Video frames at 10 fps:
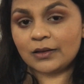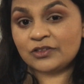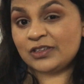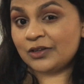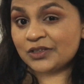
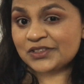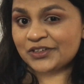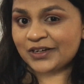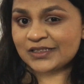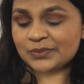she lost
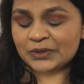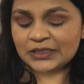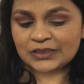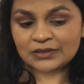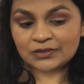her
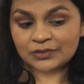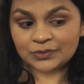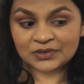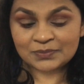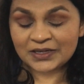husband, who
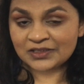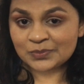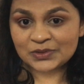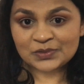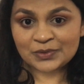was my
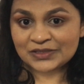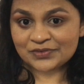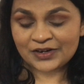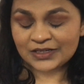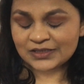husband's best
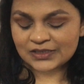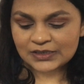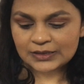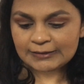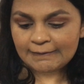friend.
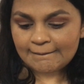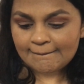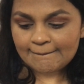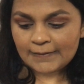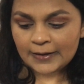
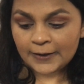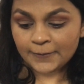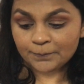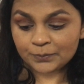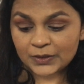
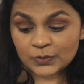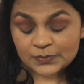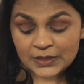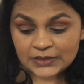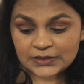He was
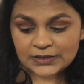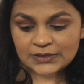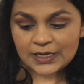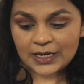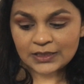murdered,
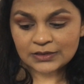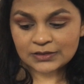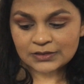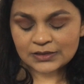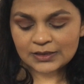
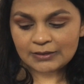and